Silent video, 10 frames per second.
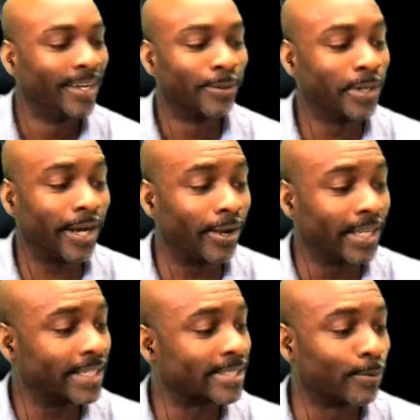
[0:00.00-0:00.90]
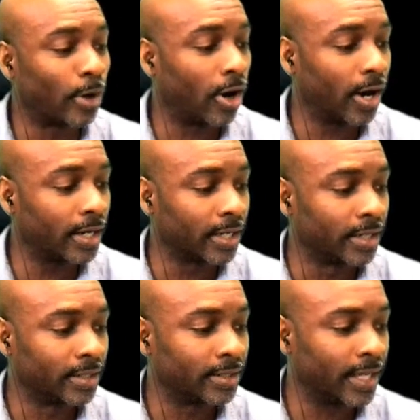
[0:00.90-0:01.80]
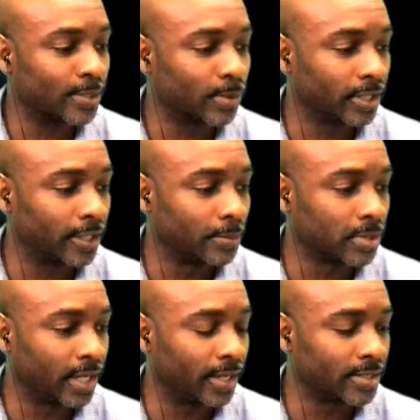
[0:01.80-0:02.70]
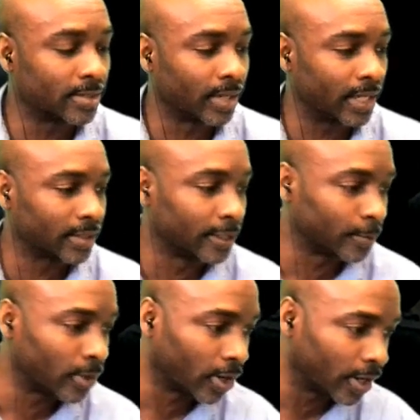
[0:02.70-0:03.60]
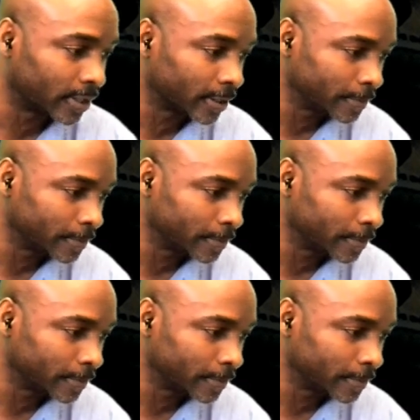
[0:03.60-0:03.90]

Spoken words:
We don't listen. We're hard-headed. That's what it comes down to. I think we're hard-headed.